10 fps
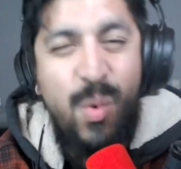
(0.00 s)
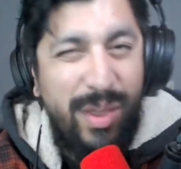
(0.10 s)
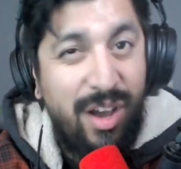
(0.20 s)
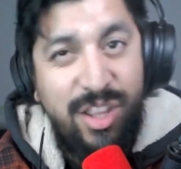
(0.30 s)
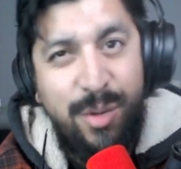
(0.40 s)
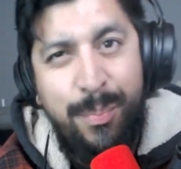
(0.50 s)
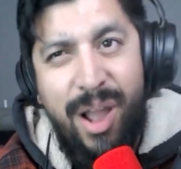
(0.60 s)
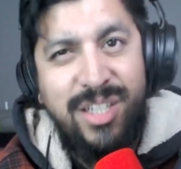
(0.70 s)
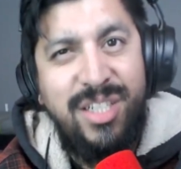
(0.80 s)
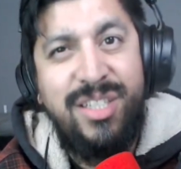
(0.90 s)
with other
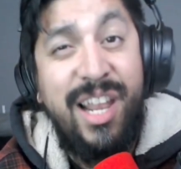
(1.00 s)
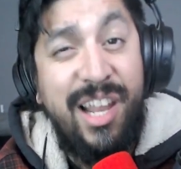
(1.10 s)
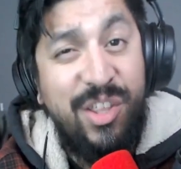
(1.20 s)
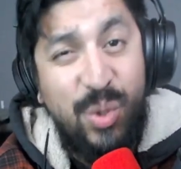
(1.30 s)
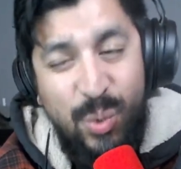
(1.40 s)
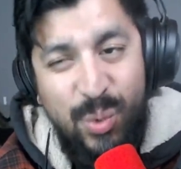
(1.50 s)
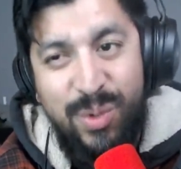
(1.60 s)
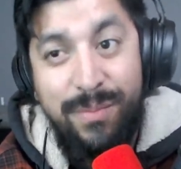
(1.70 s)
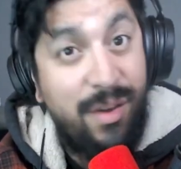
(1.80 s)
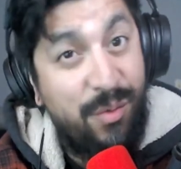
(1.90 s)
projects that I do,
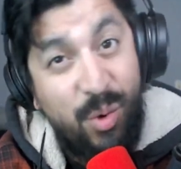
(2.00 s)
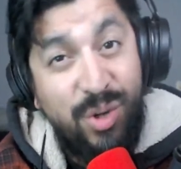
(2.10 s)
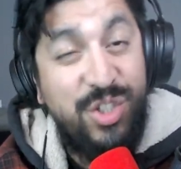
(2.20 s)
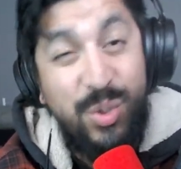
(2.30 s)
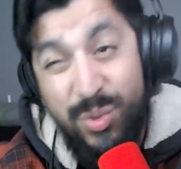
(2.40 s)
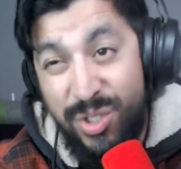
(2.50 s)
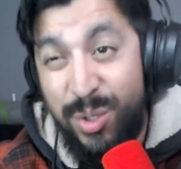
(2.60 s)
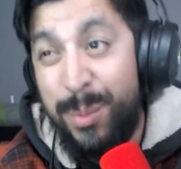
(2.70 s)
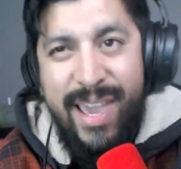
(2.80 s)
of course, YouTube.